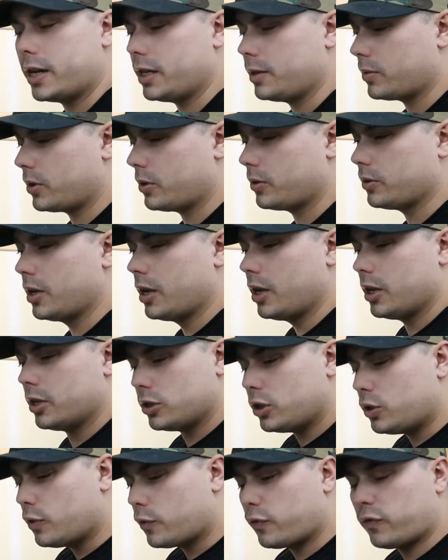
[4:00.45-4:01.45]
riding mode,
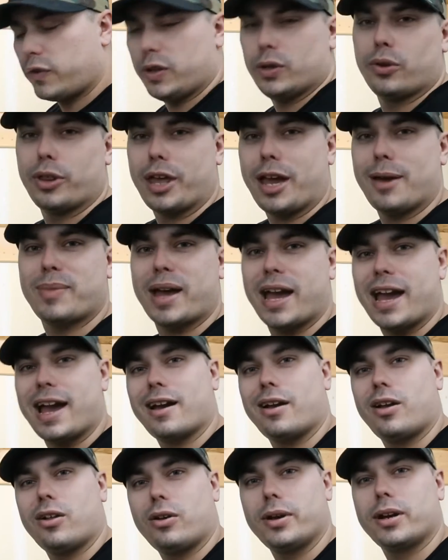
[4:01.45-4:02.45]
you feel that
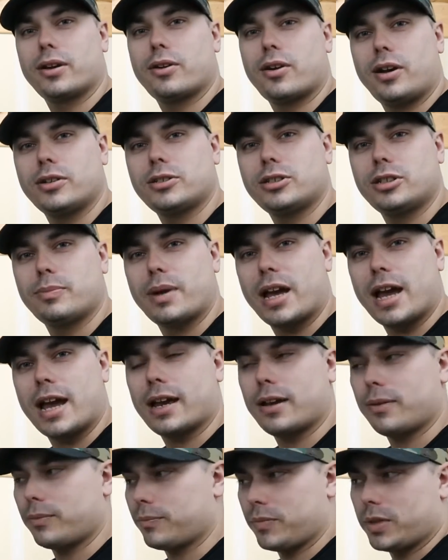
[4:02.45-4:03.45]
bag all the way across your
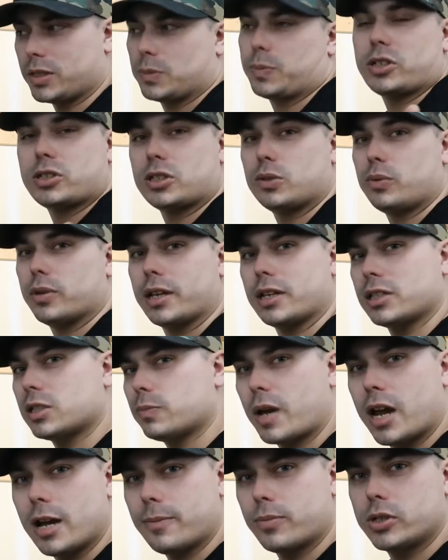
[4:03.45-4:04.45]
back, especially with like a
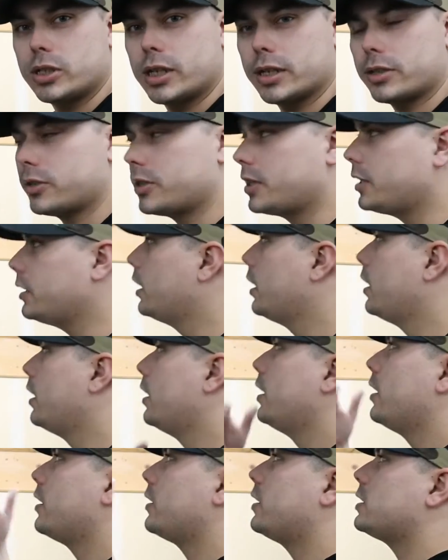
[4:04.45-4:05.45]
spine protector in.
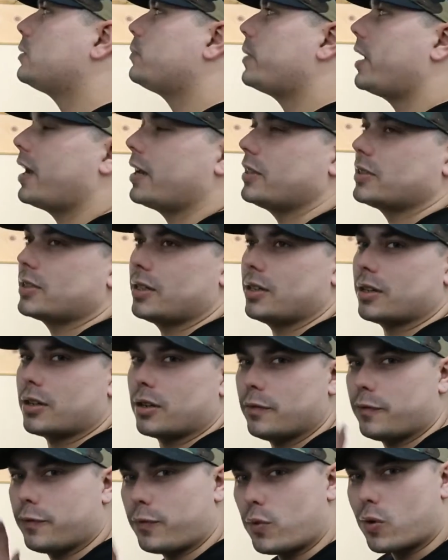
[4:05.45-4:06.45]
This bag is going to
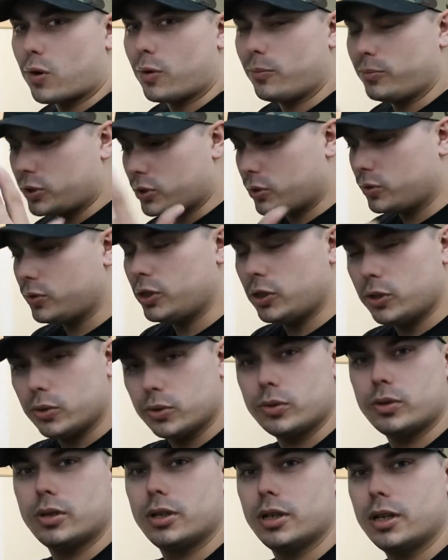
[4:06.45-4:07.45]
conform to
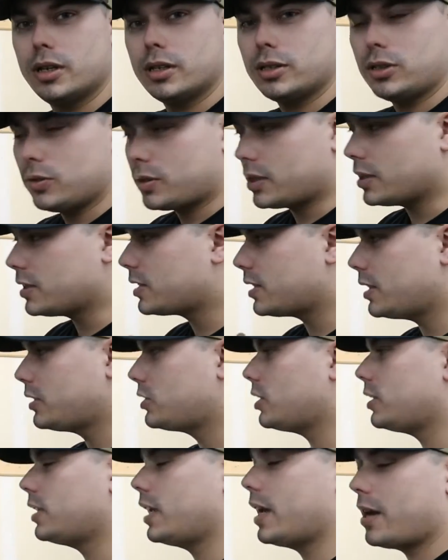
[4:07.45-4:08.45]
you. You can
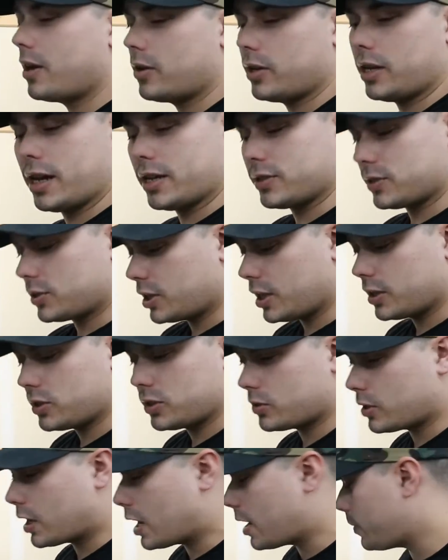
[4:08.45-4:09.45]
cinch it down. It has a
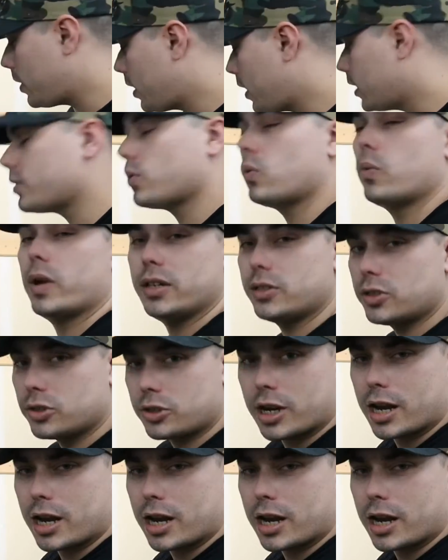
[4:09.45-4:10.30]
chest strap. It has a waist